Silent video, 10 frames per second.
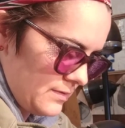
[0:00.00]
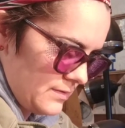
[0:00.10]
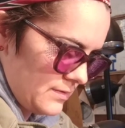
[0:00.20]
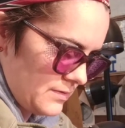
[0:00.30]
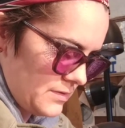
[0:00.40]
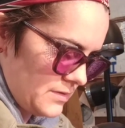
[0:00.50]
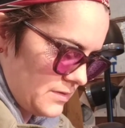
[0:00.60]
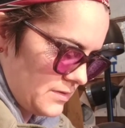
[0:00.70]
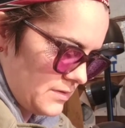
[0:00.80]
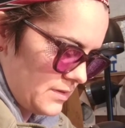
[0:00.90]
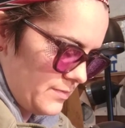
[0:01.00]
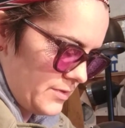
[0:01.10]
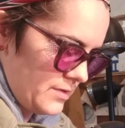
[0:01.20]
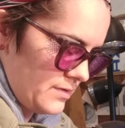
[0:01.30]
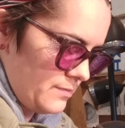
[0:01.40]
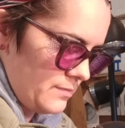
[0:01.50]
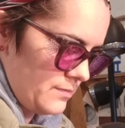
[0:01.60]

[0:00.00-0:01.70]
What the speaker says: I shape it up.